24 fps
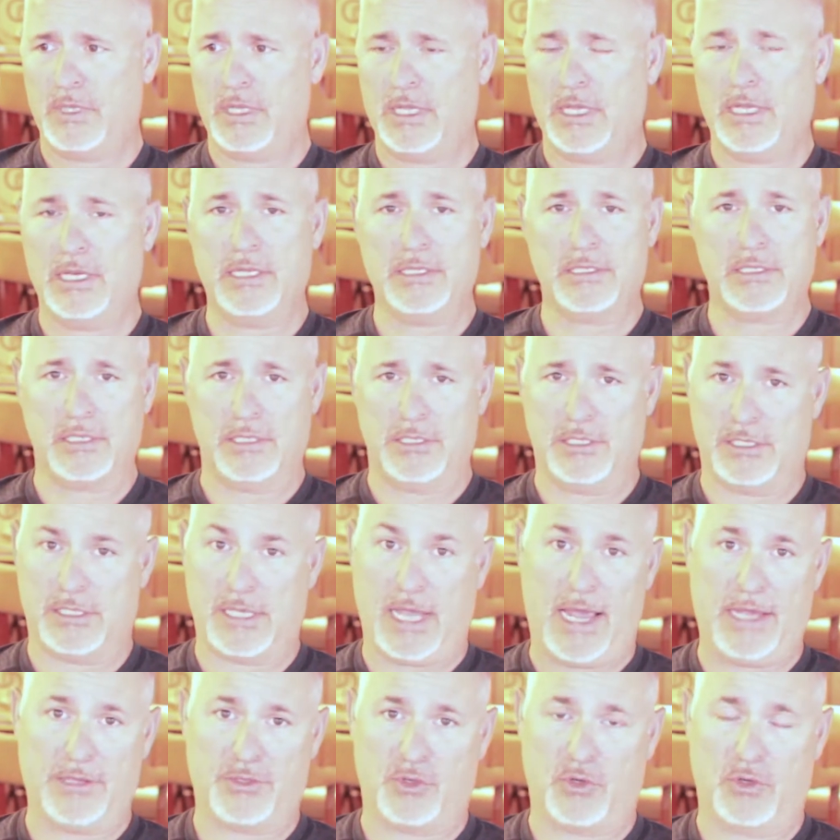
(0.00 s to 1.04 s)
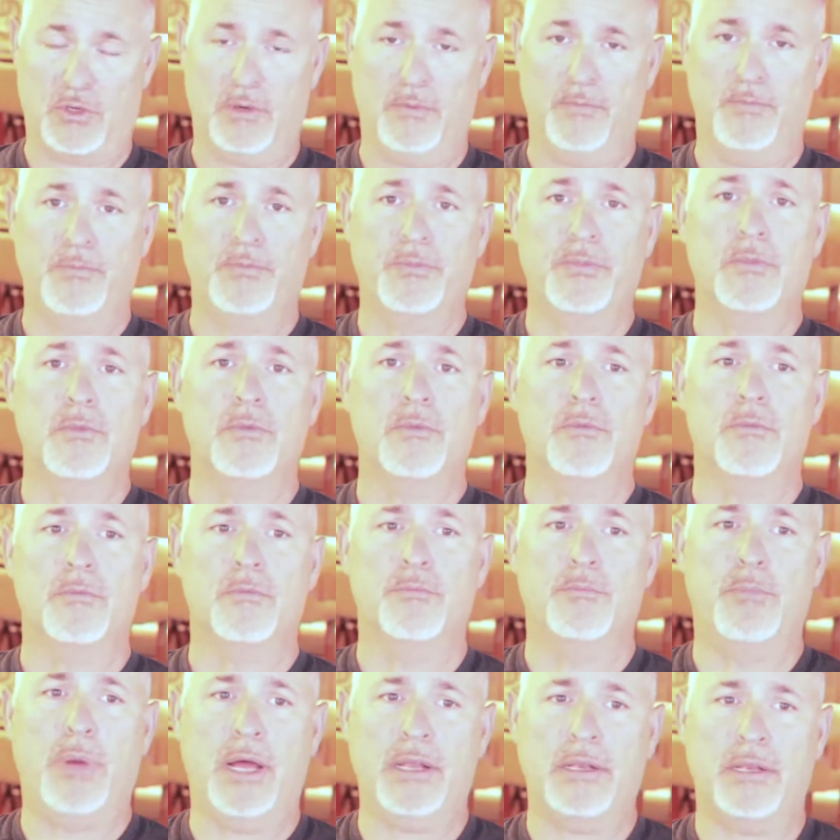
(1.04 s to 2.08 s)
And it's a disaster.
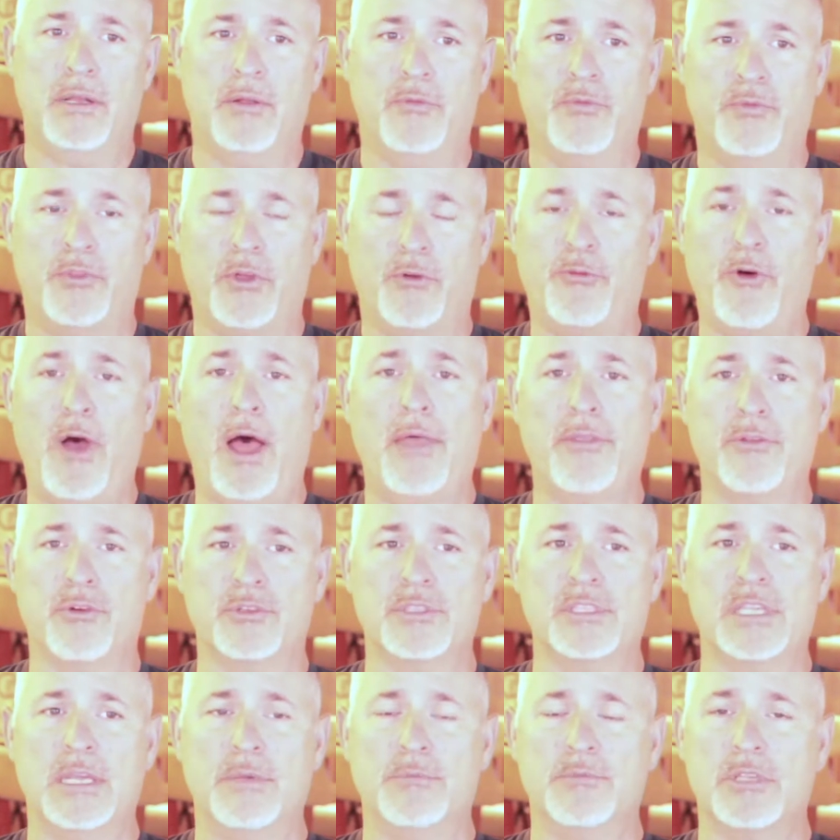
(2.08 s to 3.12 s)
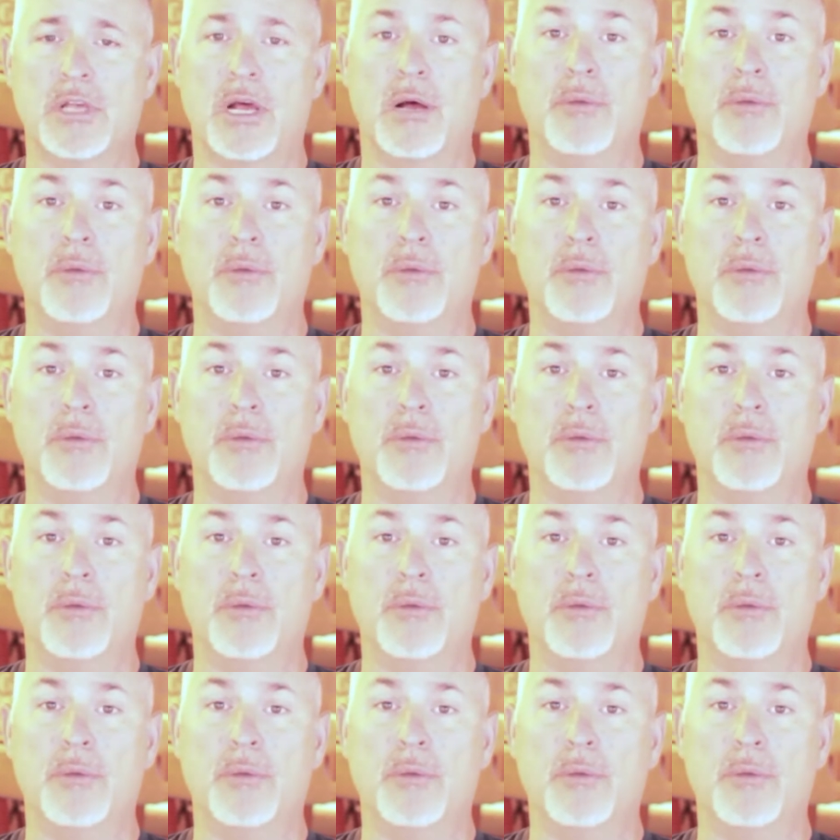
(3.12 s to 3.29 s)
But the father seems